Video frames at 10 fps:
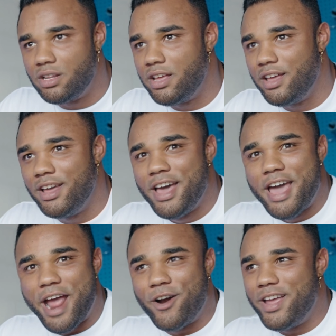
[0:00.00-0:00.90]
the
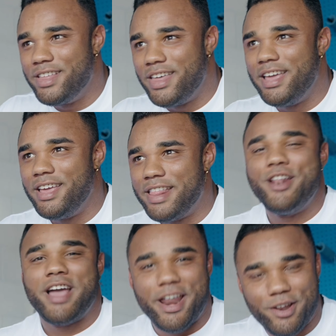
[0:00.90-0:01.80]
area.
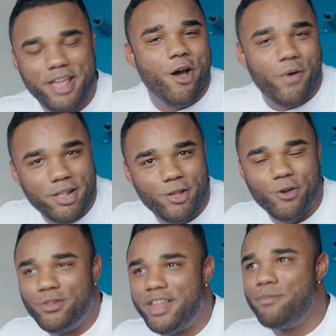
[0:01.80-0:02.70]
They know what I
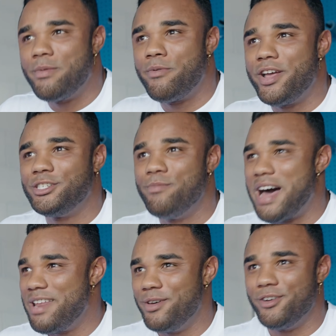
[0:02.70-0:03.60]
do, and they know I'm a professional
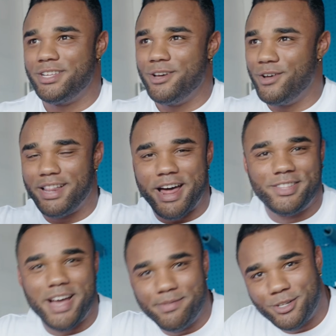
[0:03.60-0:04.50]
bodybuilder. So a lot of
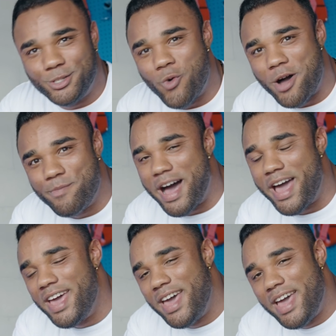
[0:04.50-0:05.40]
times they'll just walk
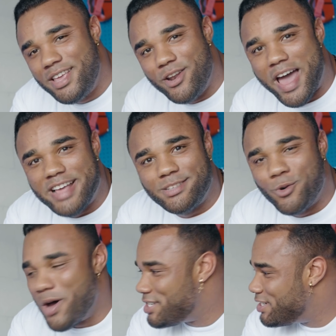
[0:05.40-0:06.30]
by, you know, ask some
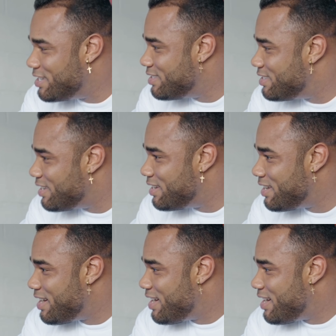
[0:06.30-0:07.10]
questions, and